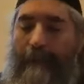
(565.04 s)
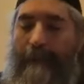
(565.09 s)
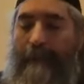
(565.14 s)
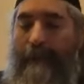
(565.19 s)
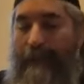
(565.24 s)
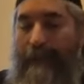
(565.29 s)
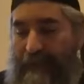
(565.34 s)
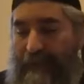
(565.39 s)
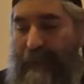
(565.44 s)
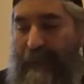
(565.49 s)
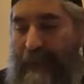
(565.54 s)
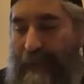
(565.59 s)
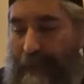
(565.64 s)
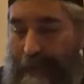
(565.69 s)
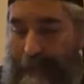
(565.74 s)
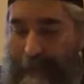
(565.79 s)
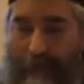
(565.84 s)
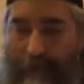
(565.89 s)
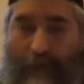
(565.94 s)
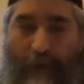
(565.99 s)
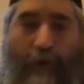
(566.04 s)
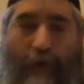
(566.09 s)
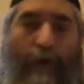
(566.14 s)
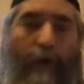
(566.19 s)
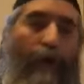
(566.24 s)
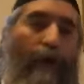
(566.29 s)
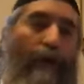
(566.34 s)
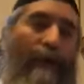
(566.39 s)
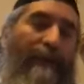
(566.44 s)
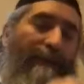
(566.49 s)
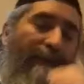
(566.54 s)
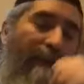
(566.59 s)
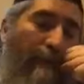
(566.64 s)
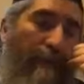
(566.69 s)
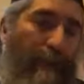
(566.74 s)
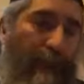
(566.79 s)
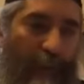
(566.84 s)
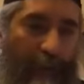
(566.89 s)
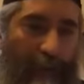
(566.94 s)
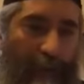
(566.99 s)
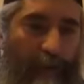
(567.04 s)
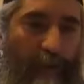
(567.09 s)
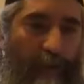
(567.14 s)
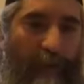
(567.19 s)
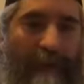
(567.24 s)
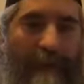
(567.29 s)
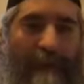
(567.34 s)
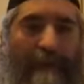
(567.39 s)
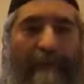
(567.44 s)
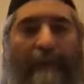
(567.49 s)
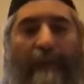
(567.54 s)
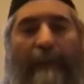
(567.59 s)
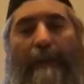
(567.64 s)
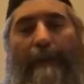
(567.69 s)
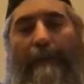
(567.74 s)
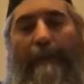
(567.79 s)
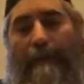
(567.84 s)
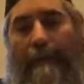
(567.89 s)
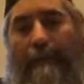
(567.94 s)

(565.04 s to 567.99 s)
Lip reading: Litzvi, or it's compared to Itzvi,